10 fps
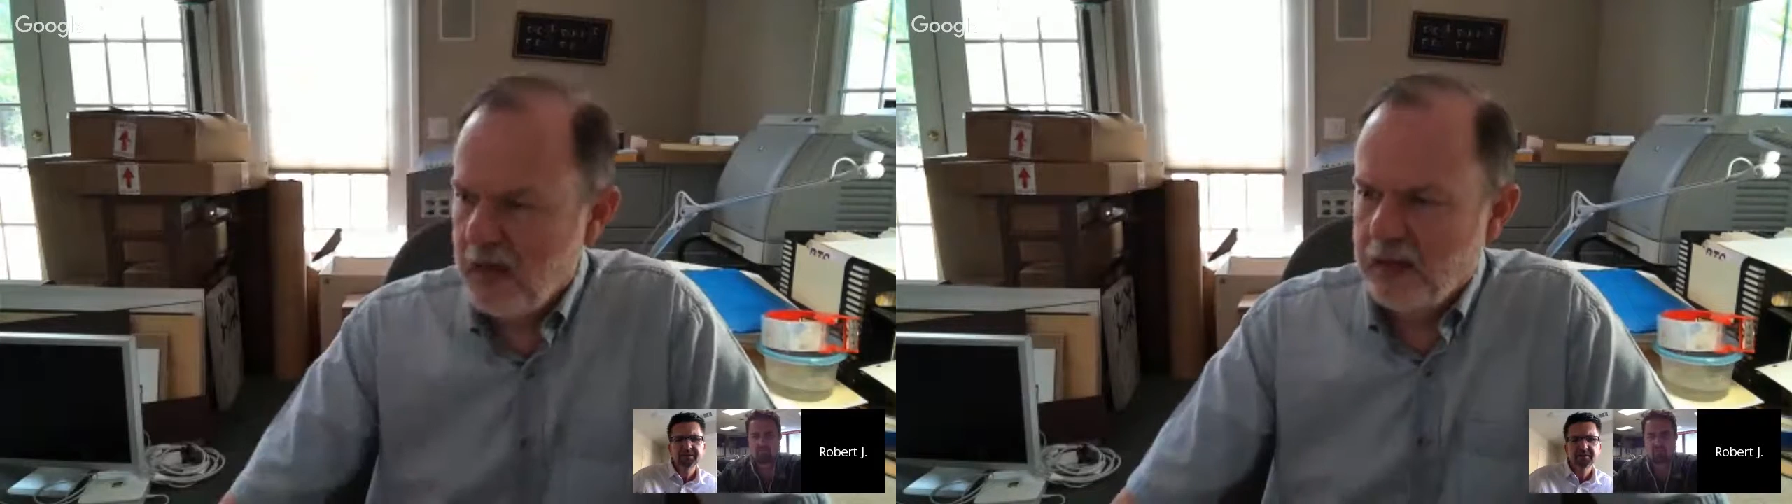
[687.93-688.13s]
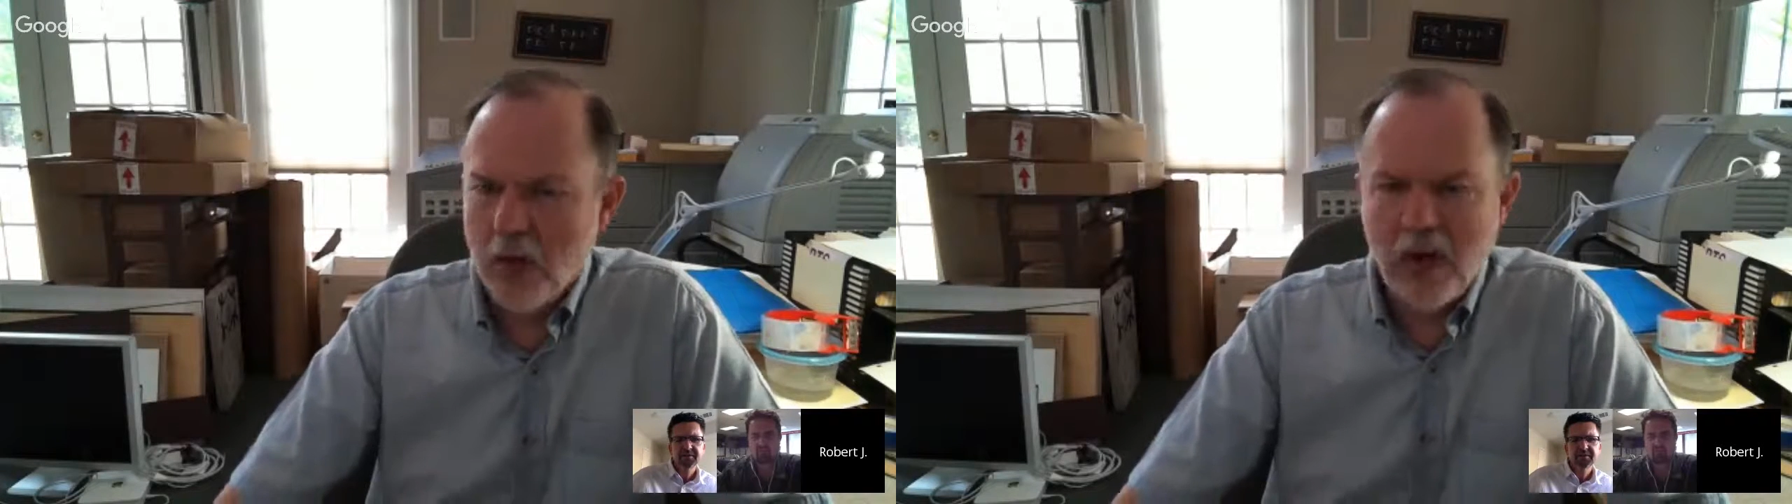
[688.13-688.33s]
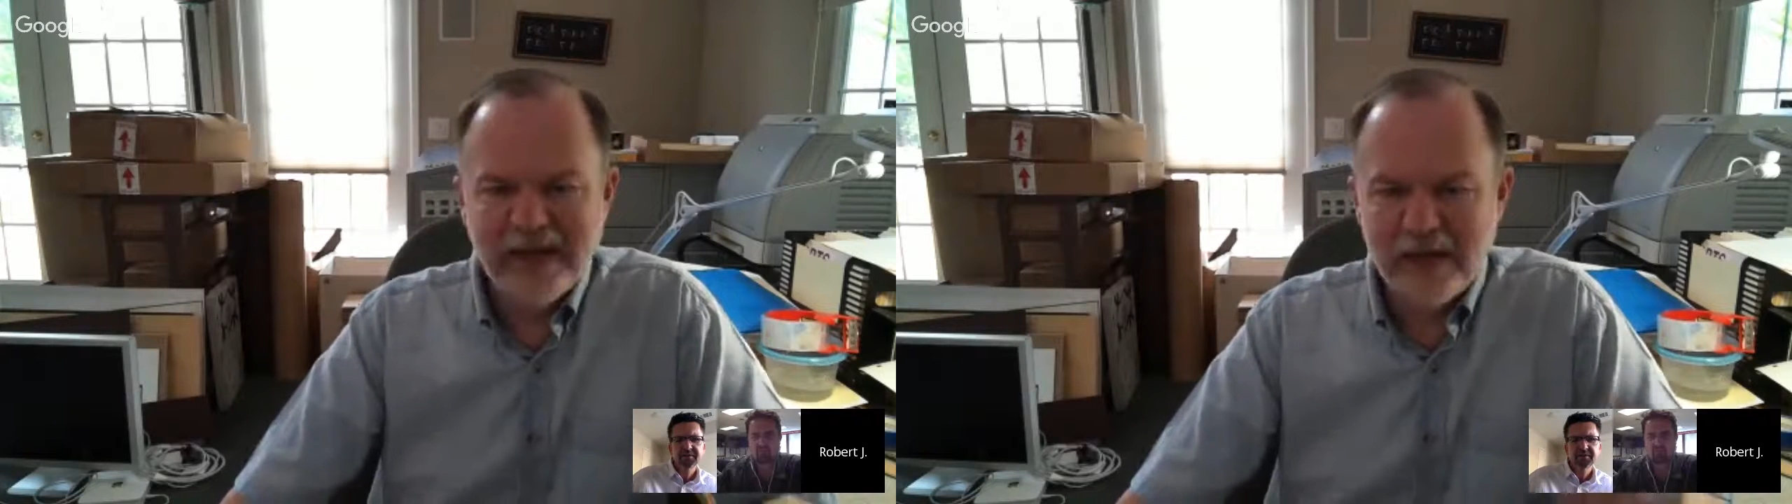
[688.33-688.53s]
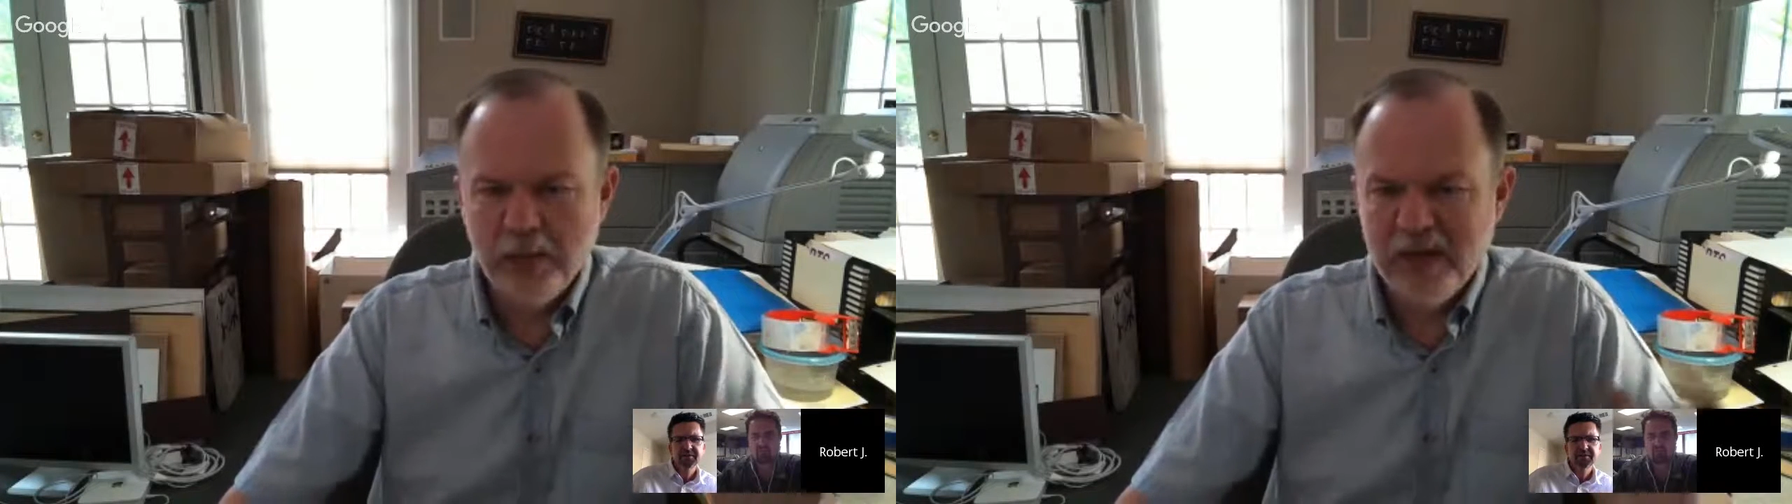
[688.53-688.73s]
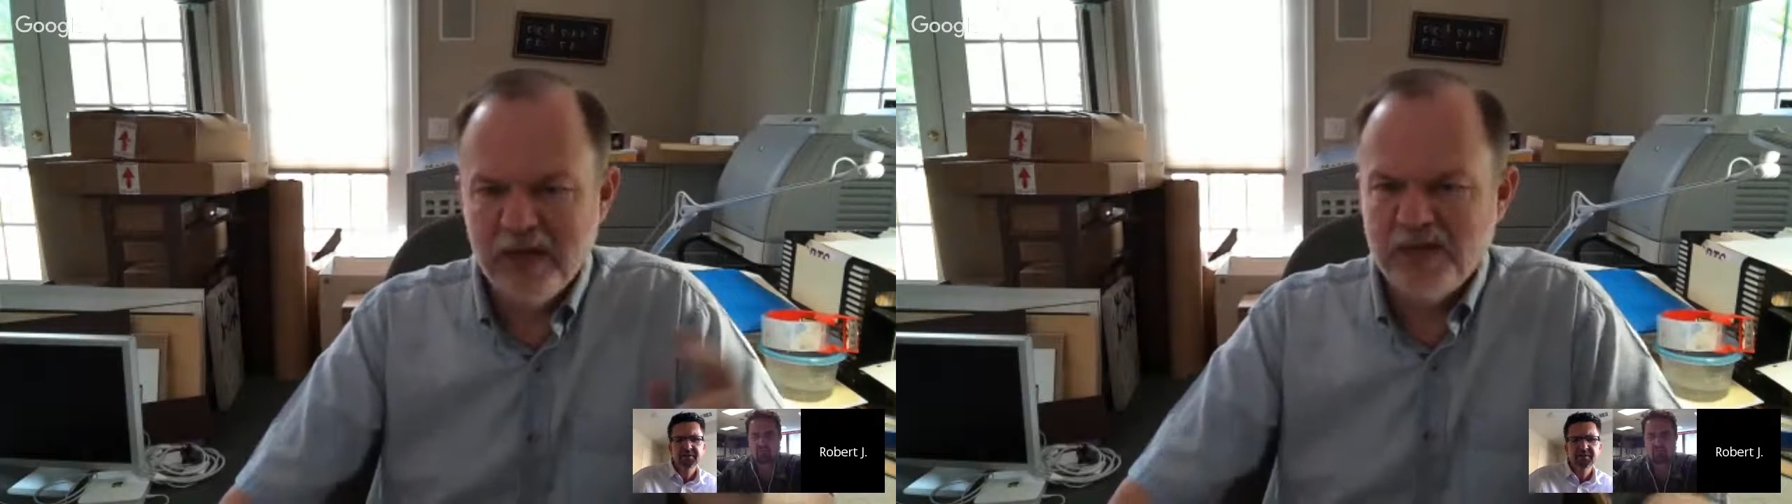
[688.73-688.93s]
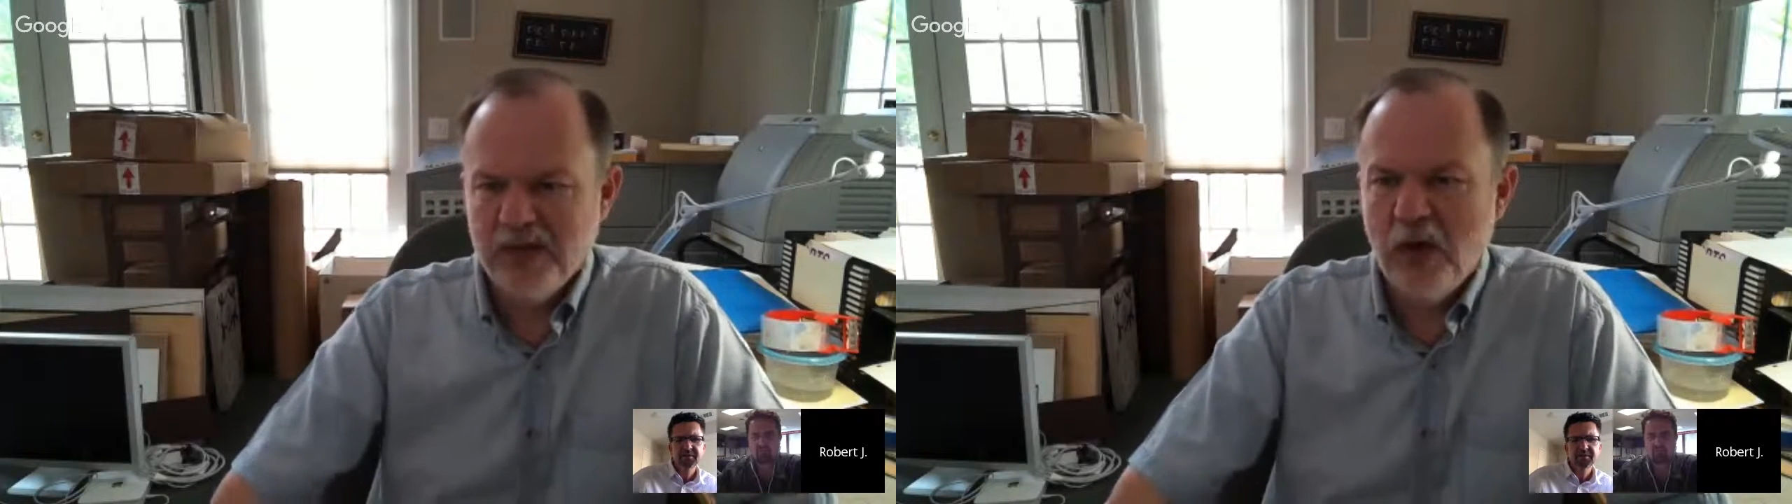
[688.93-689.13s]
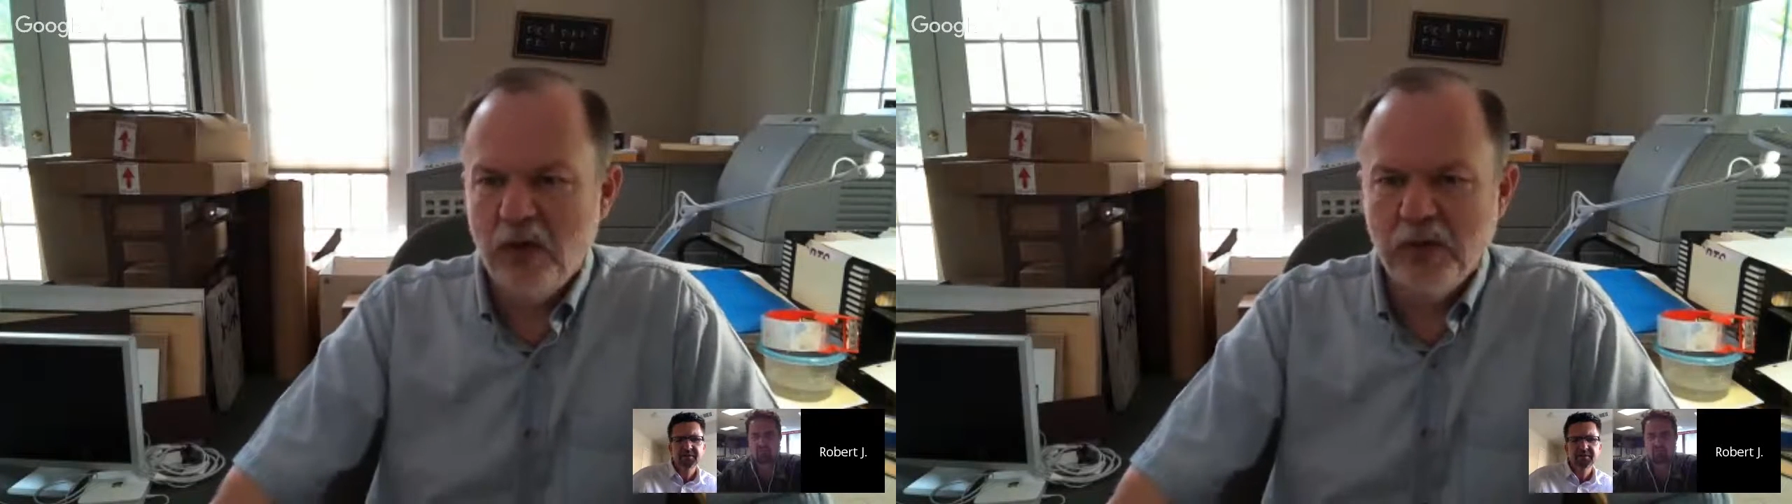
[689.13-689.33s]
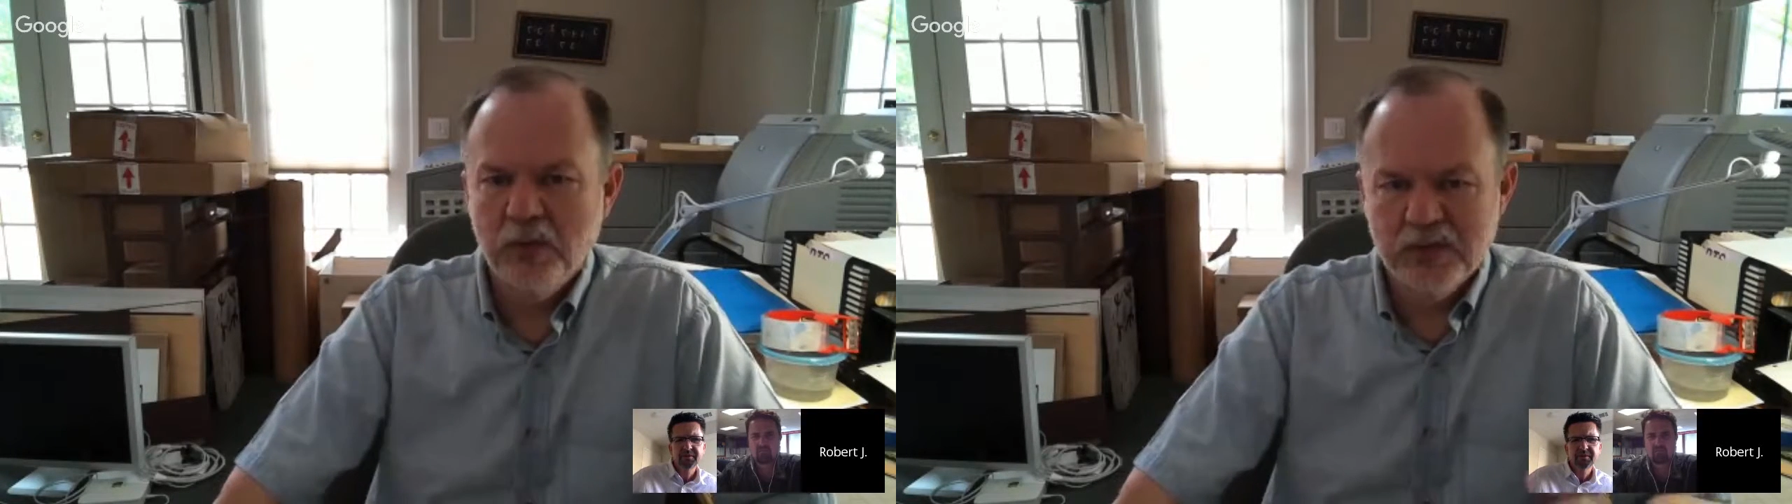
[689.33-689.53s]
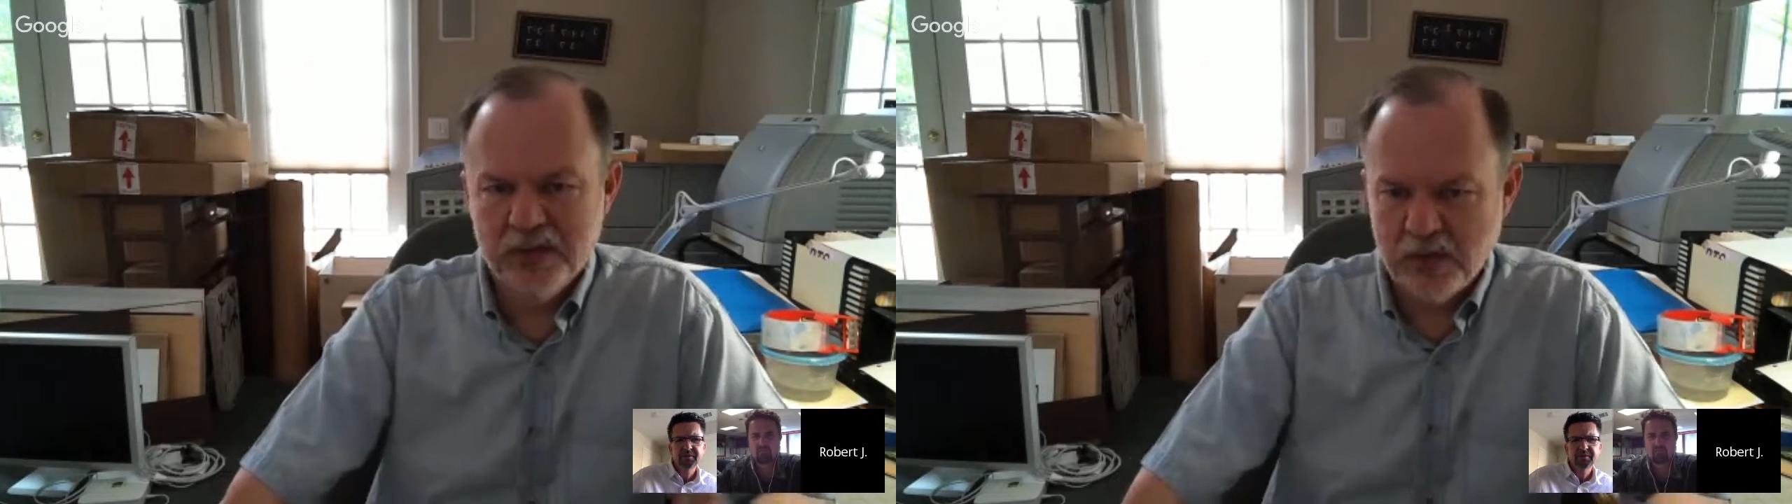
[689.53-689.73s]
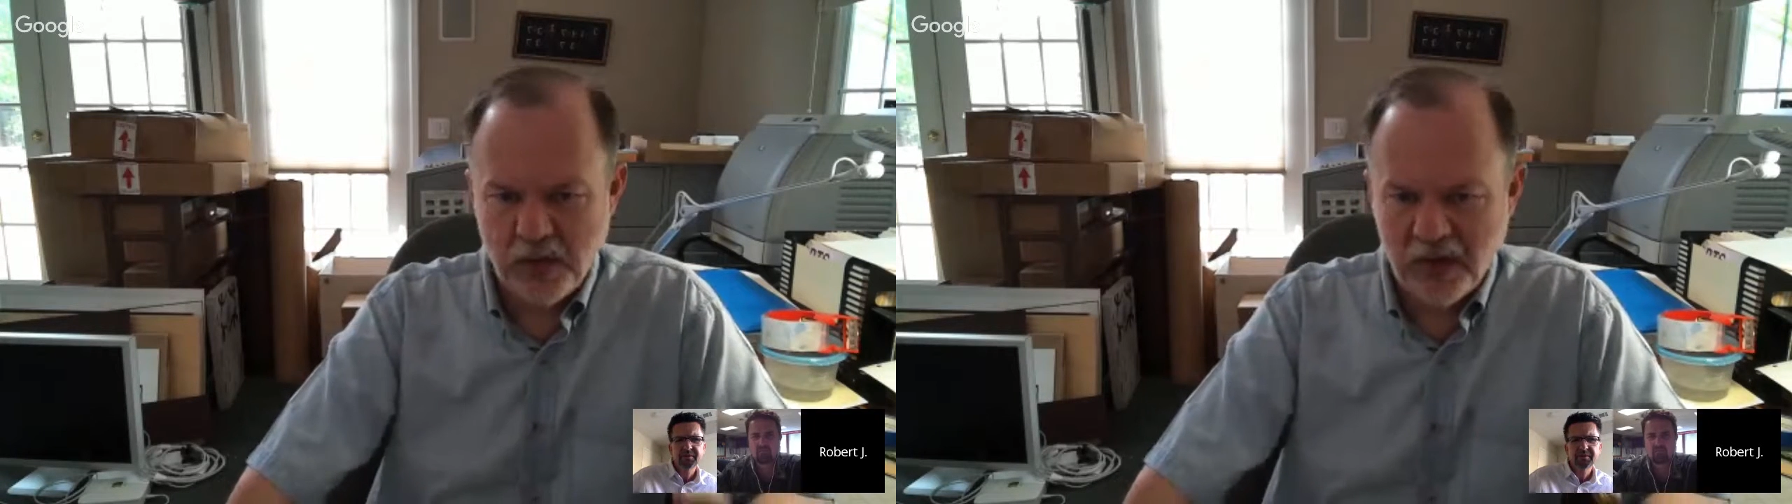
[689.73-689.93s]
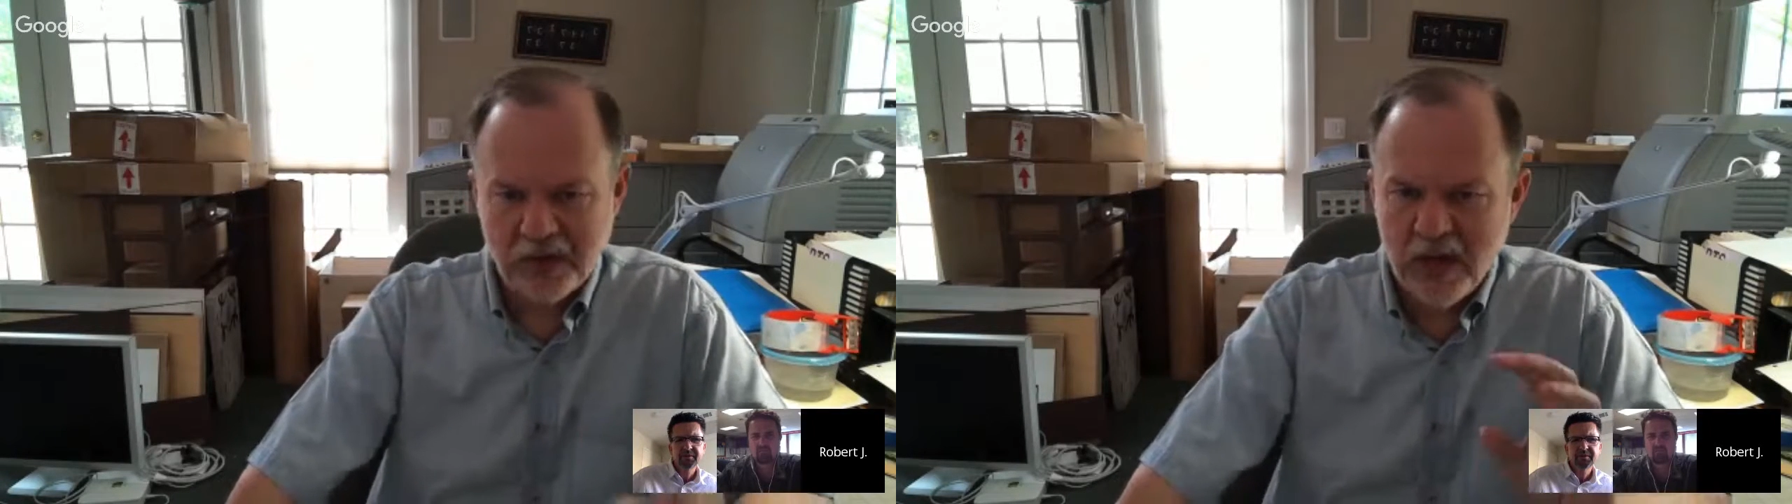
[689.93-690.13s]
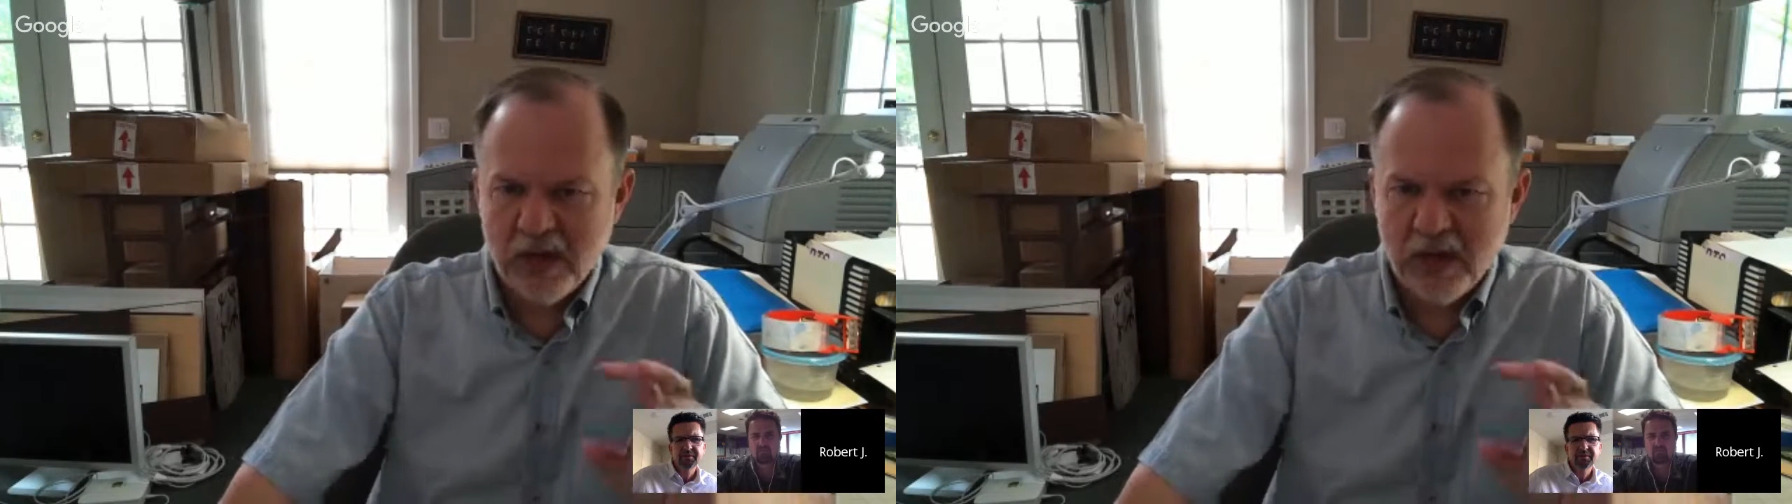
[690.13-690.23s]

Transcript: you know, a little bit of Sudoku is good.